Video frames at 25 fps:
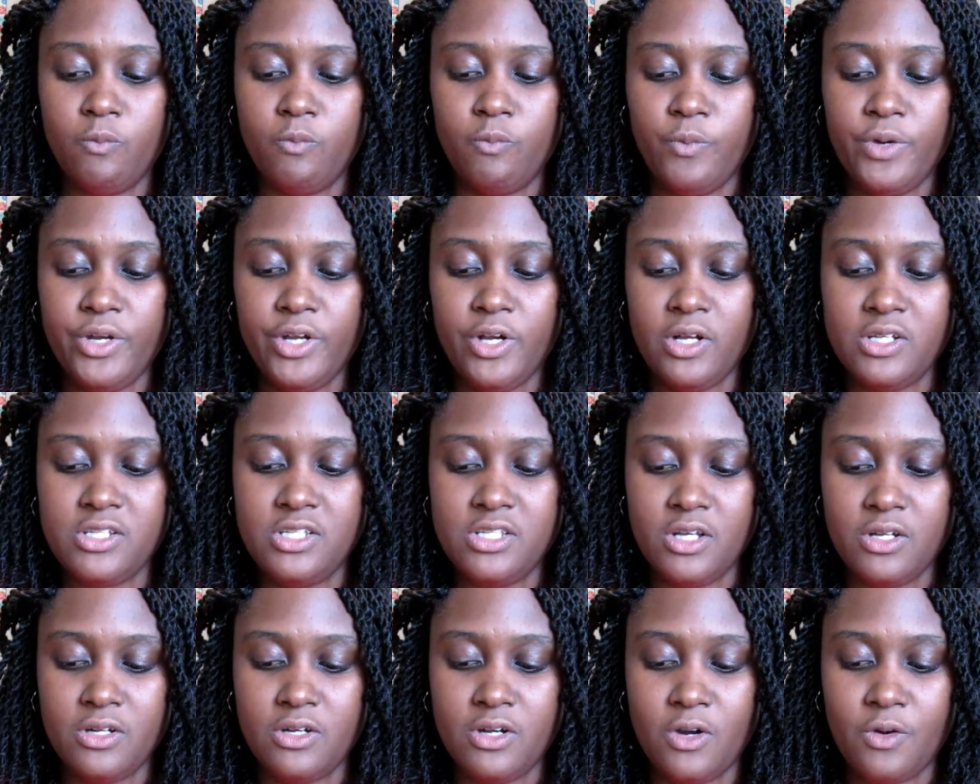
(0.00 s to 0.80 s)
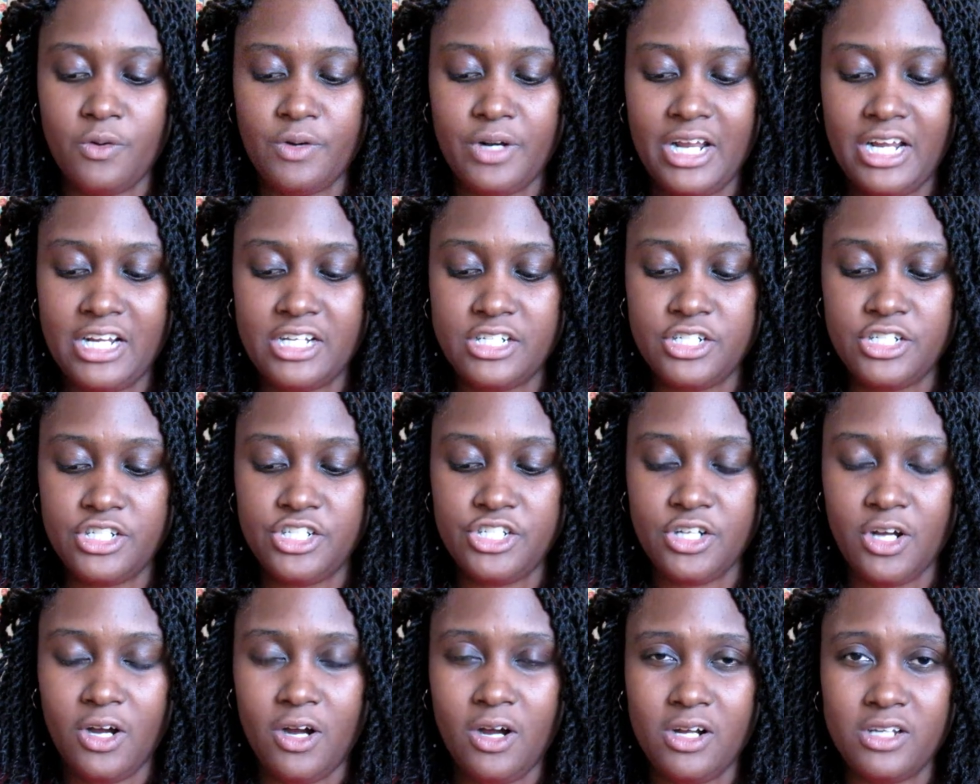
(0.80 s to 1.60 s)
We also know that
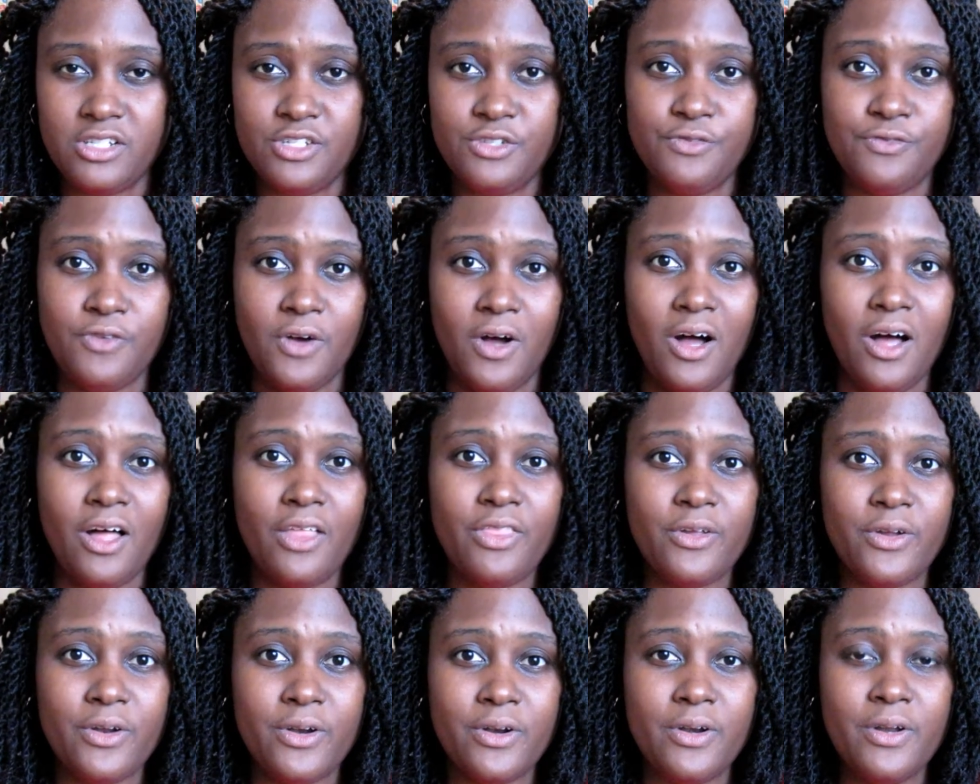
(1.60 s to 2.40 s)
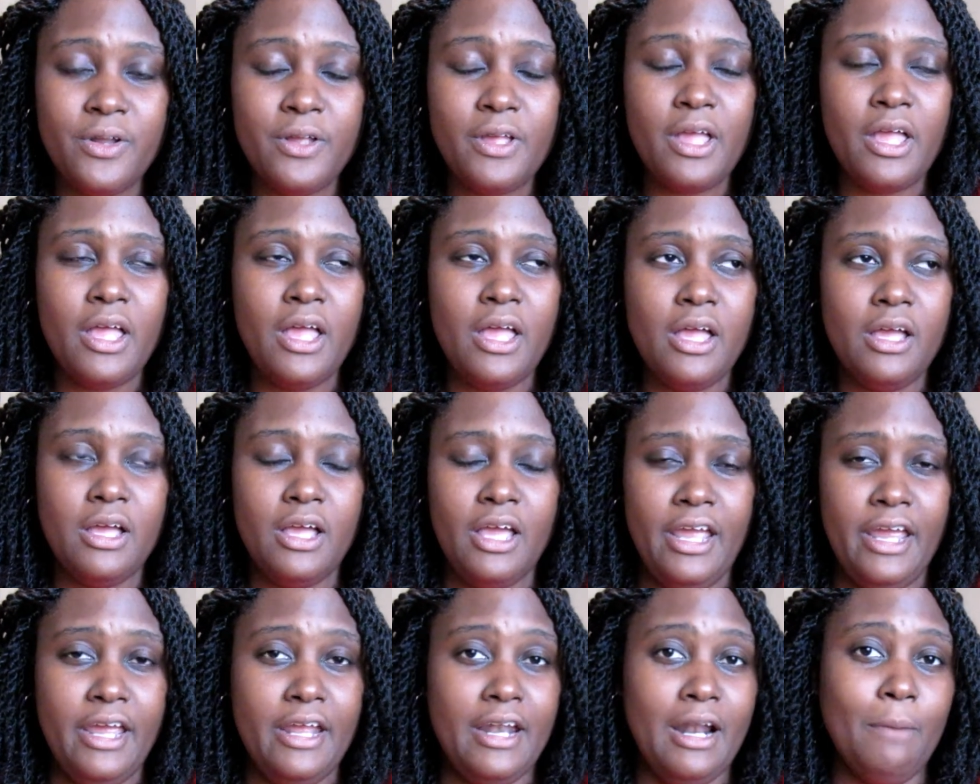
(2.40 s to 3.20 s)
Char's father,
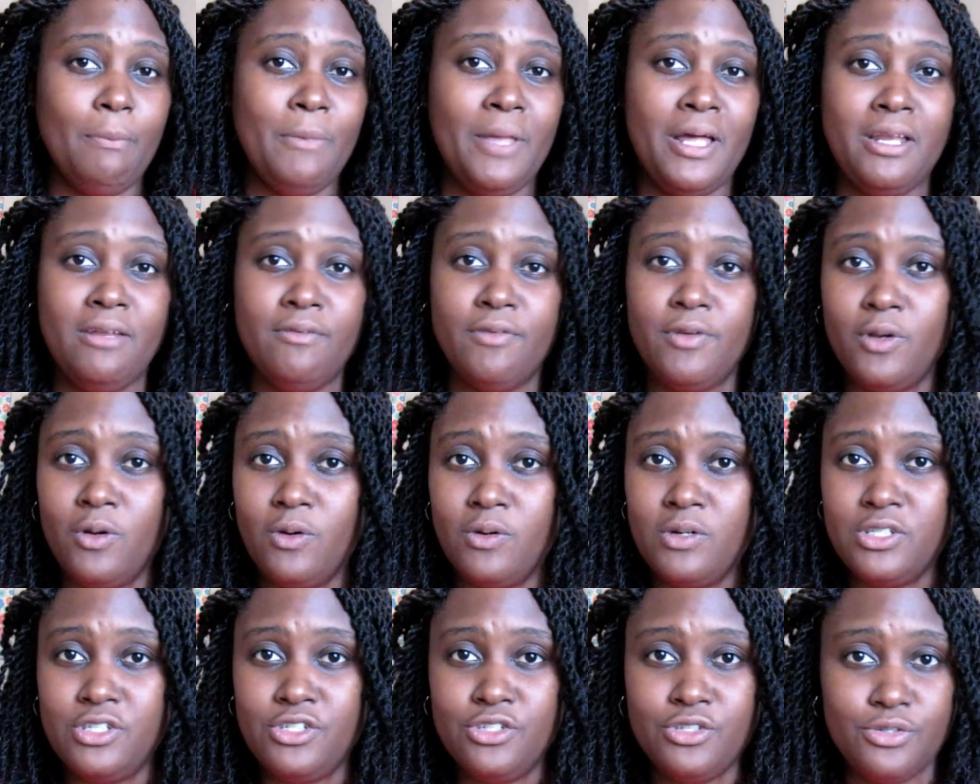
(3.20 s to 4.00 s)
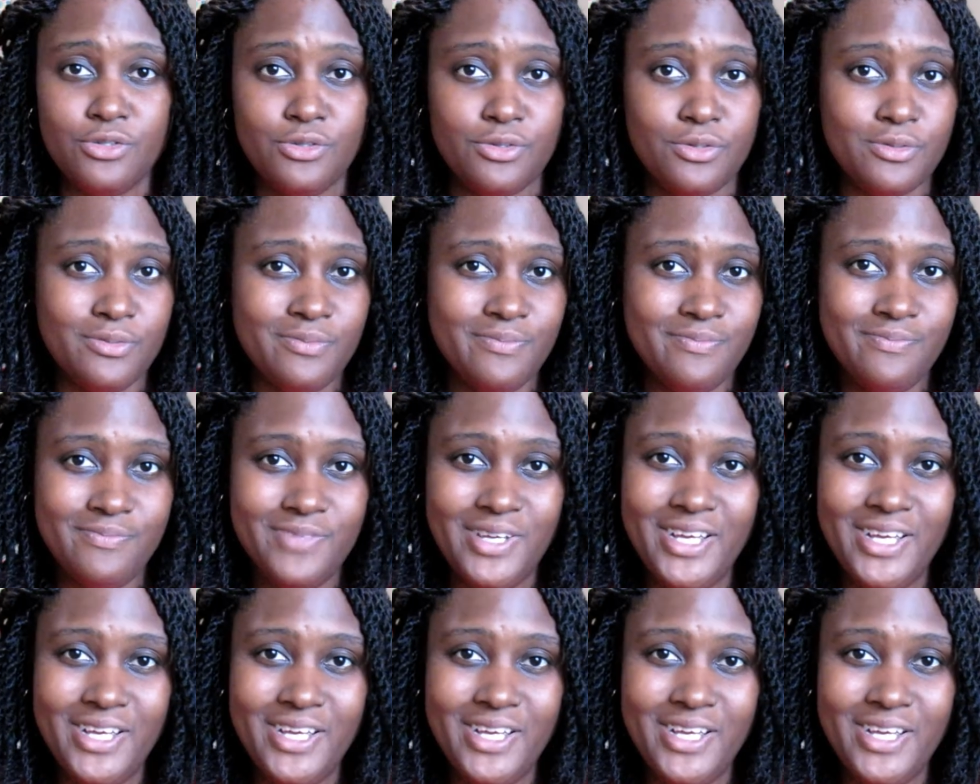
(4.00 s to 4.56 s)
and I'm not even going to